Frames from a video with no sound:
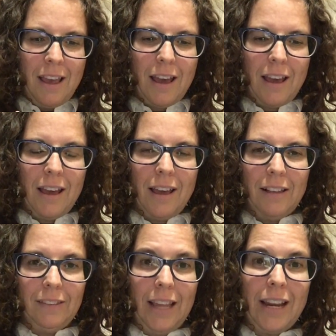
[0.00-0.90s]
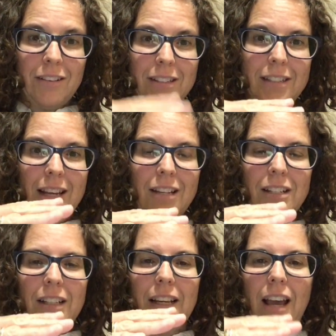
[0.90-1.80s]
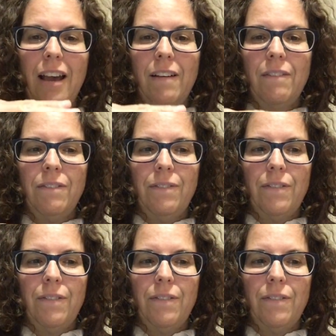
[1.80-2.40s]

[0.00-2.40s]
layers essentially of